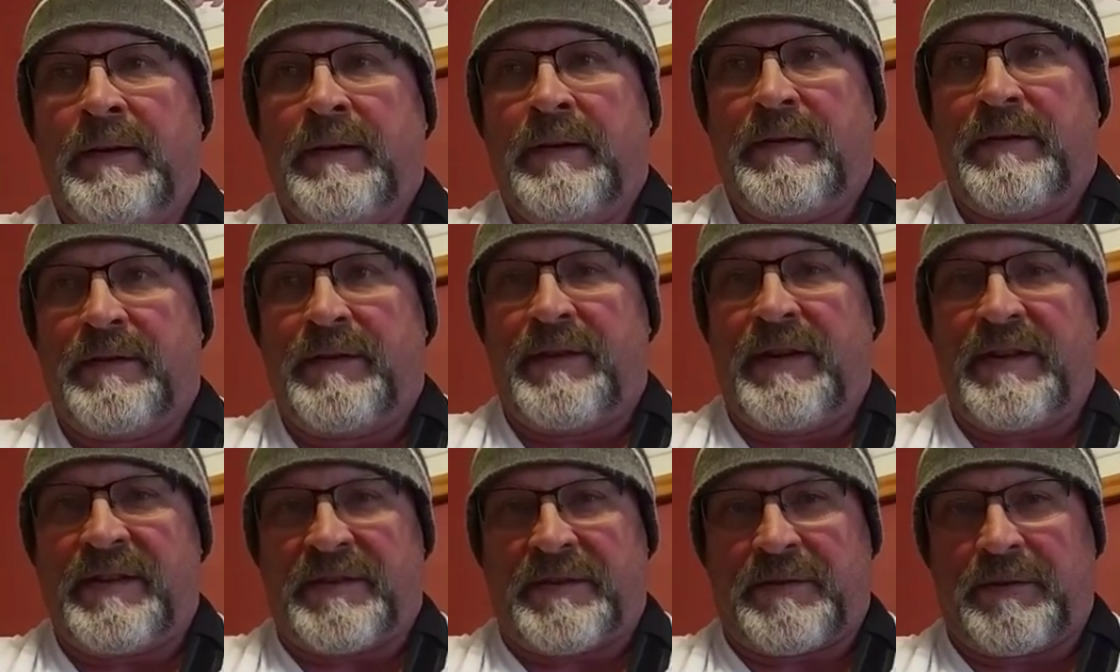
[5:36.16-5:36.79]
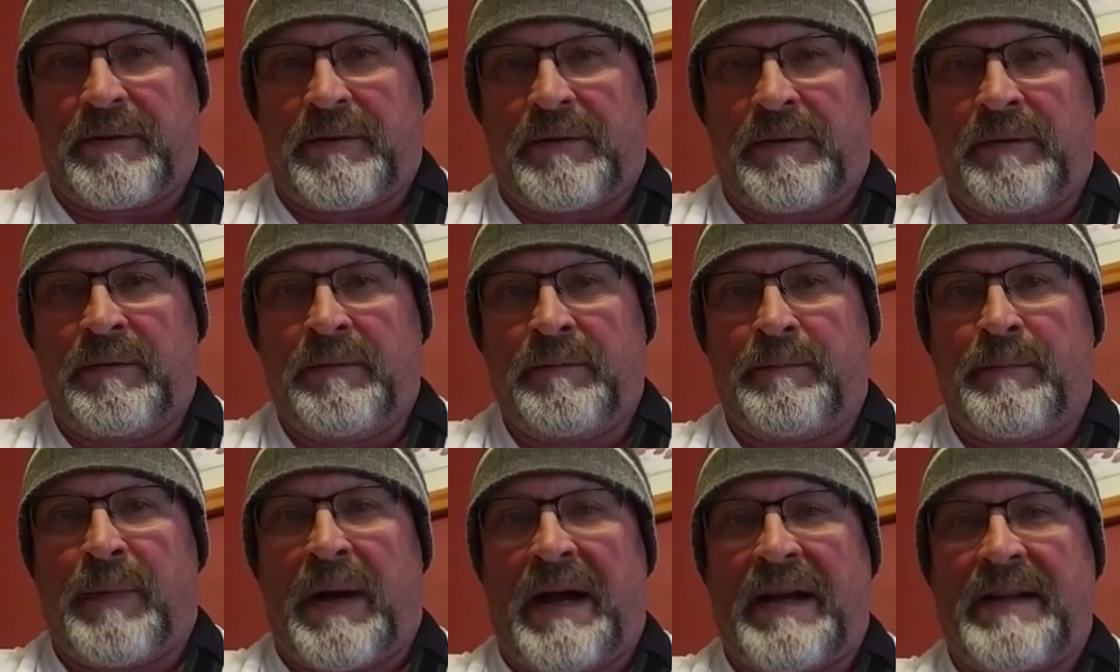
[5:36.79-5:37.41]
distal
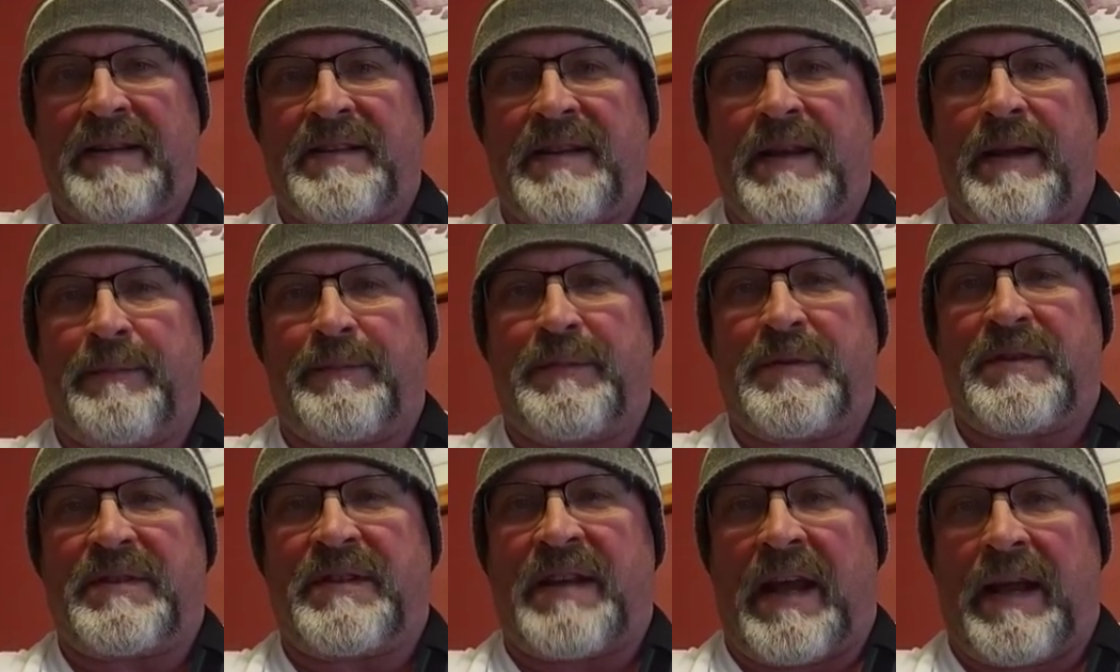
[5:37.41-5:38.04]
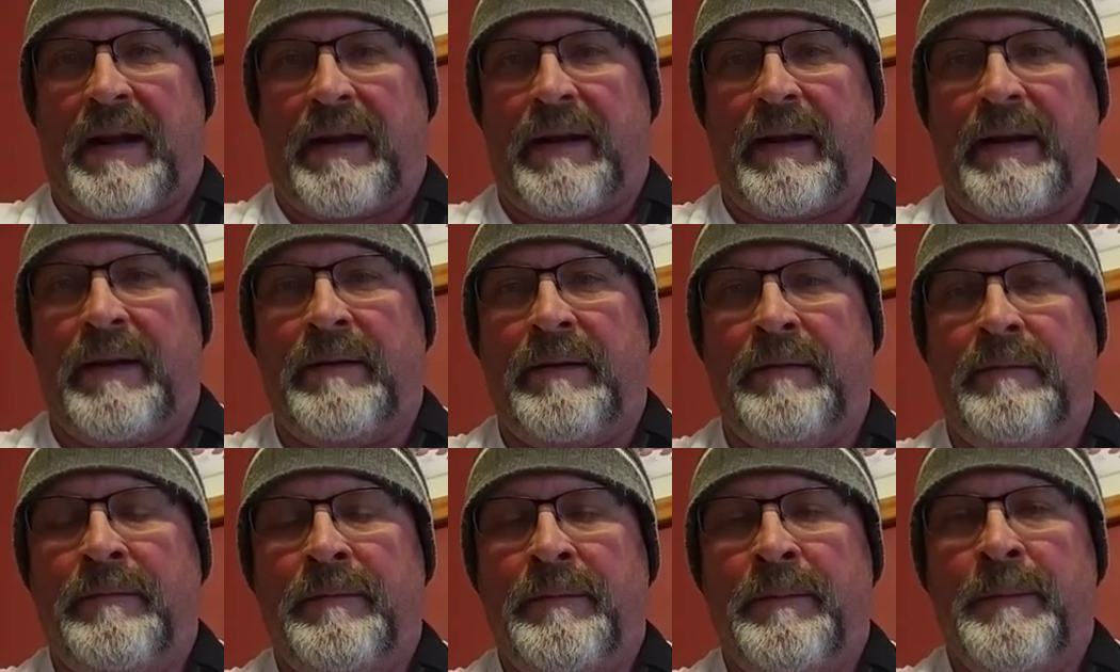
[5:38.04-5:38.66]
biceps
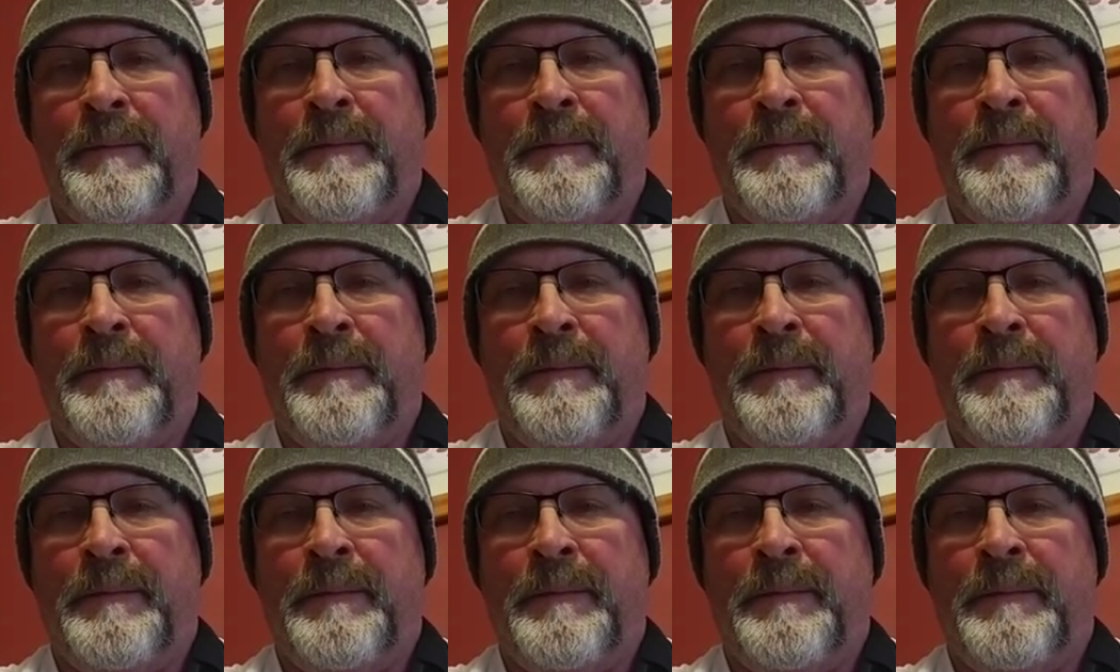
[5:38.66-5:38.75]
tendon